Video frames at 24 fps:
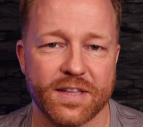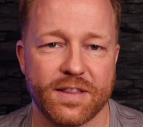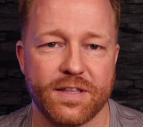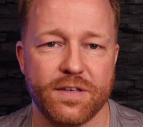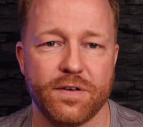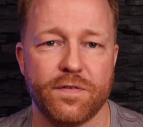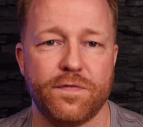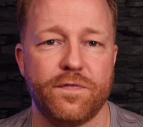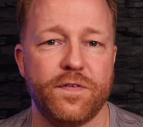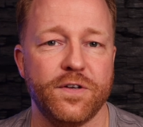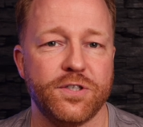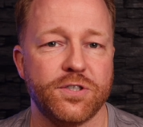at the
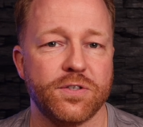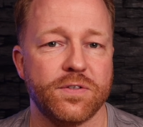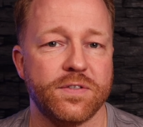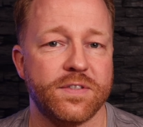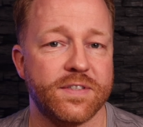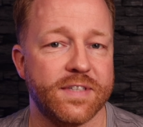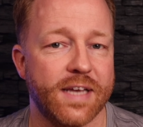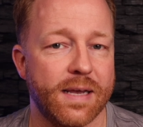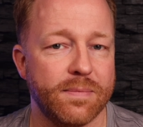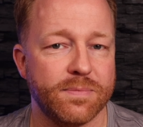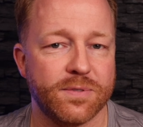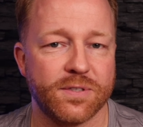official
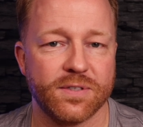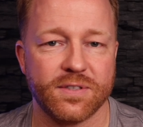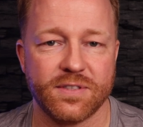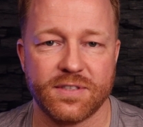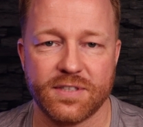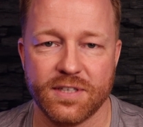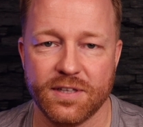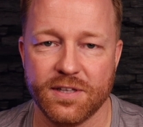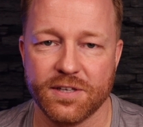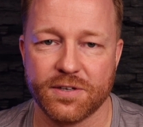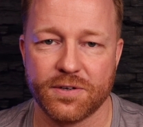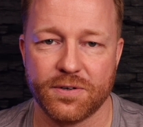Samsung
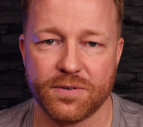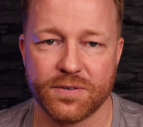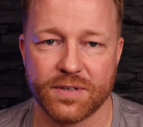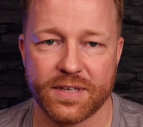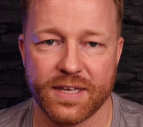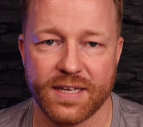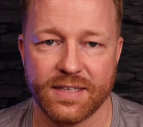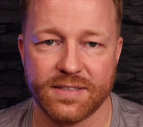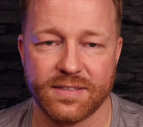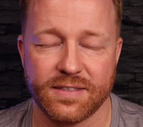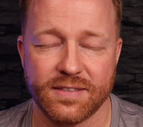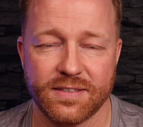silicone
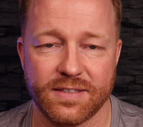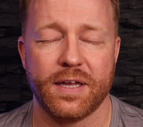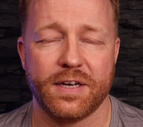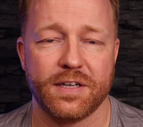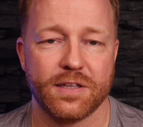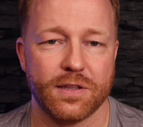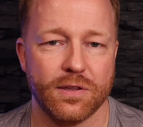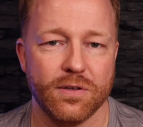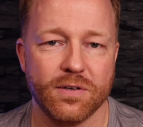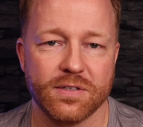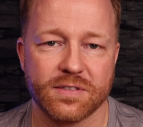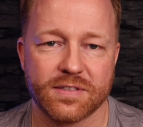cases and
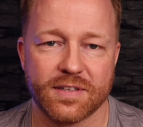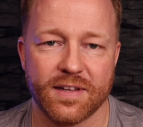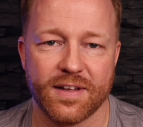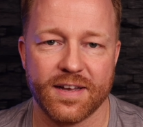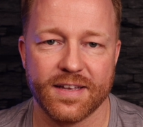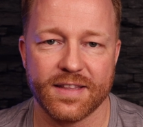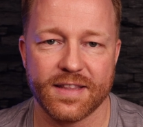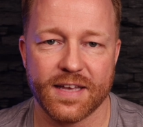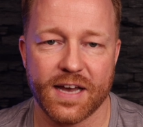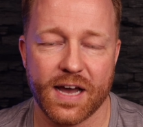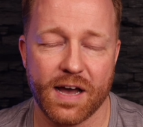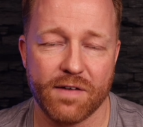it looks
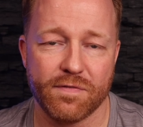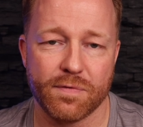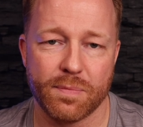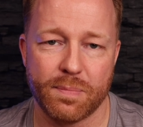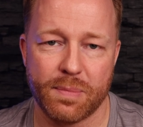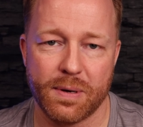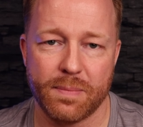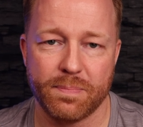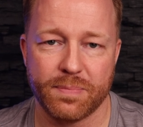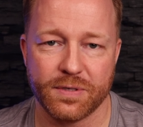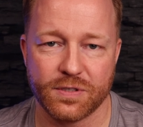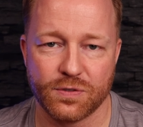like they have a
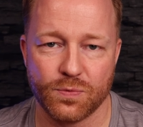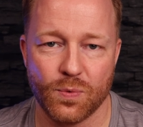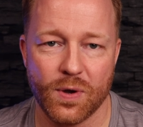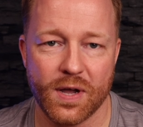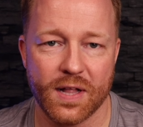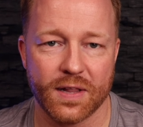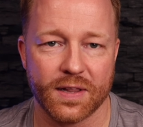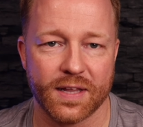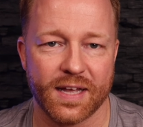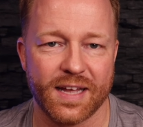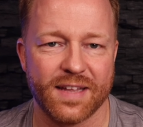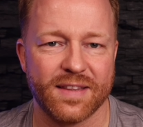bump as
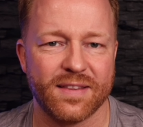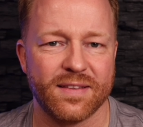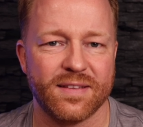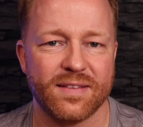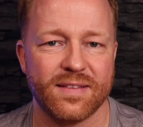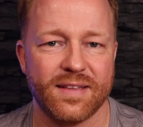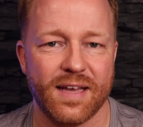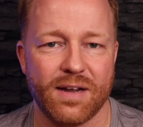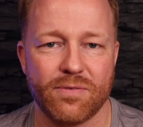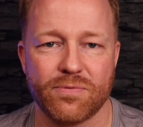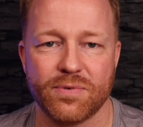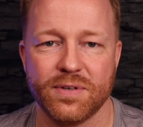well, and
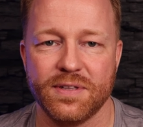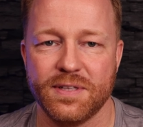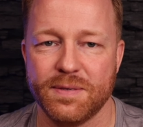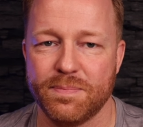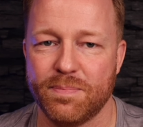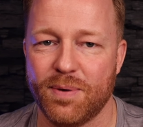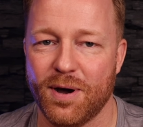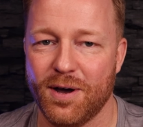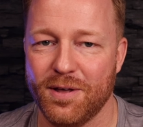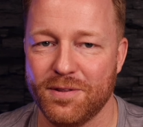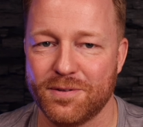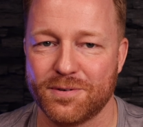that really
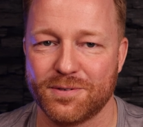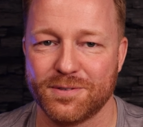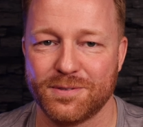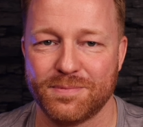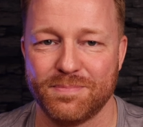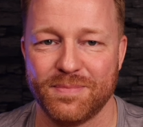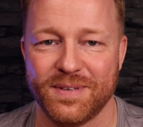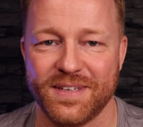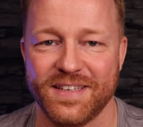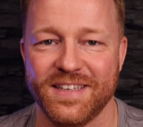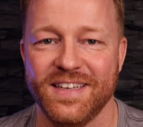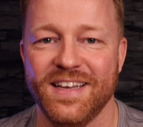
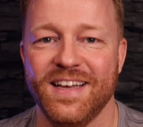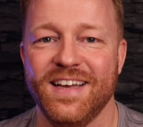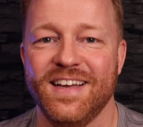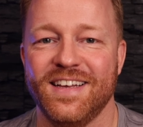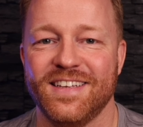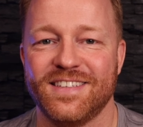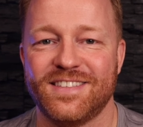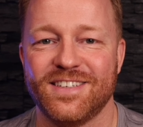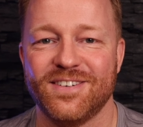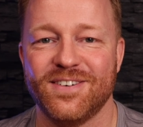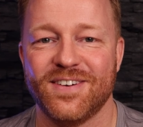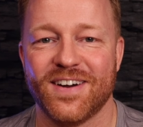bothers me.
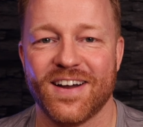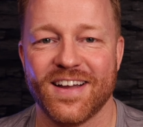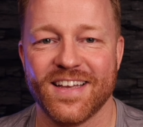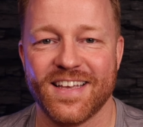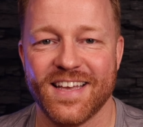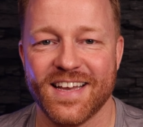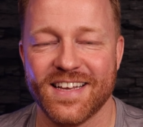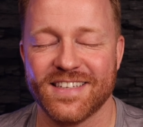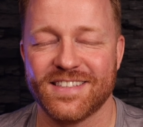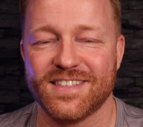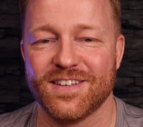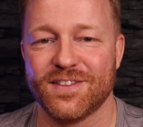So I
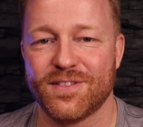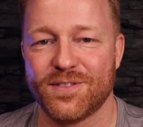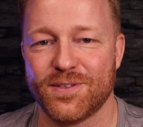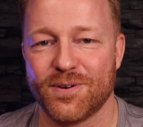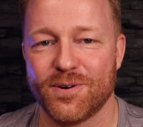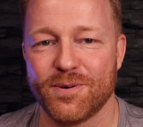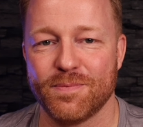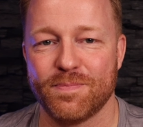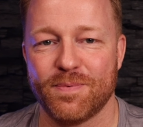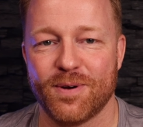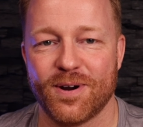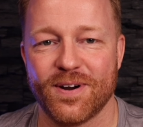guess a
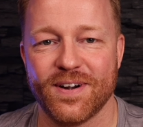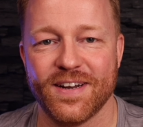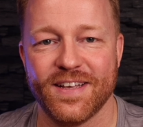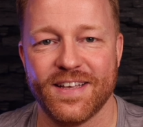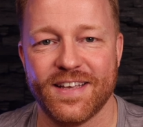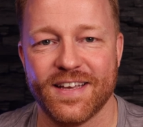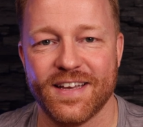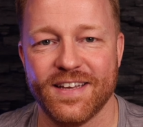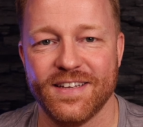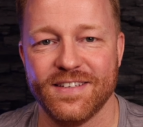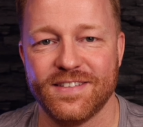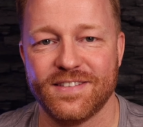third-party
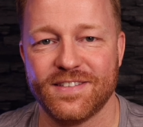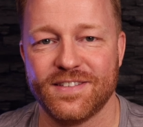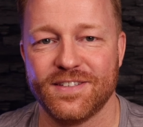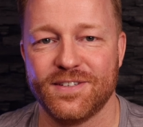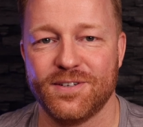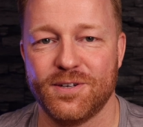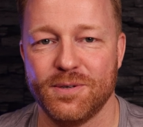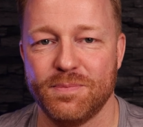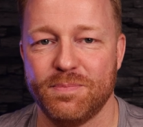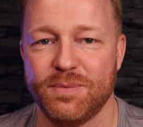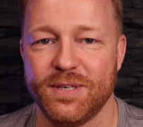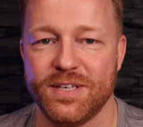case
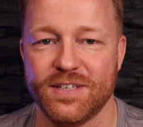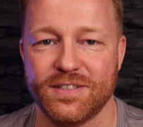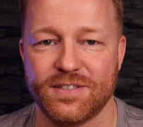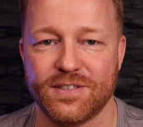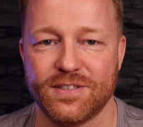could be a